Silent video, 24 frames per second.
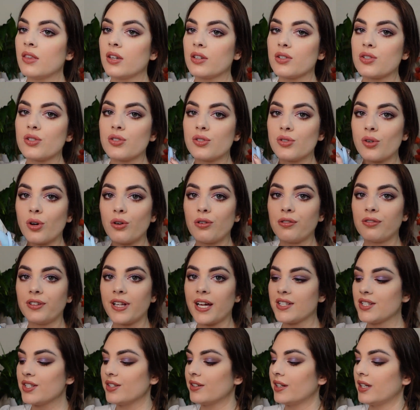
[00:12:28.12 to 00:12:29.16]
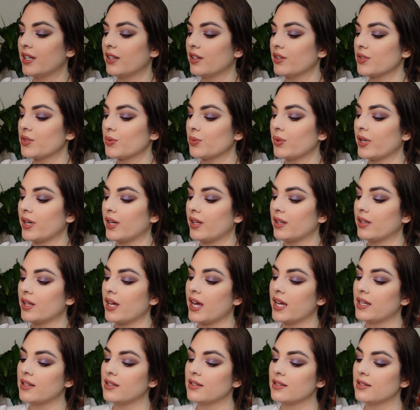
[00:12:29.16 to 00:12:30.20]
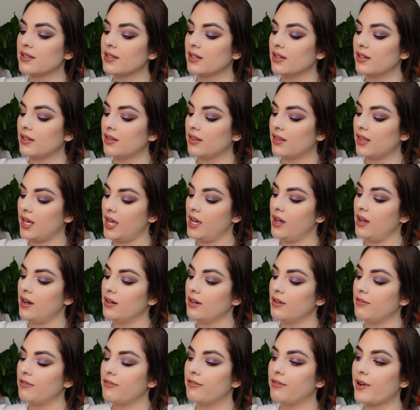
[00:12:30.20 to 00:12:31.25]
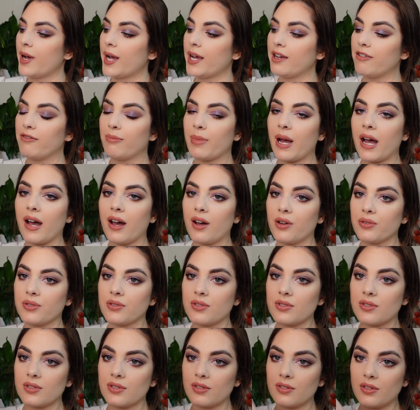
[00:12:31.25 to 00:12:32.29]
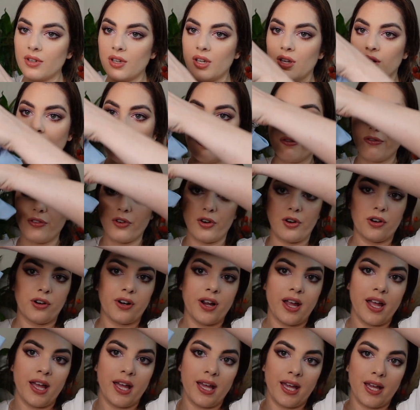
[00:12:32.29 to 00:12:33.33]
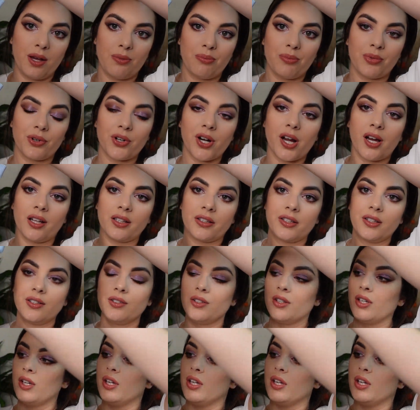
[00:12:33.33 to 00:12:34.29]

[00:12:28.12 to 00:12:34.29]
They're so flattering as well, and they are £5 for a bralette,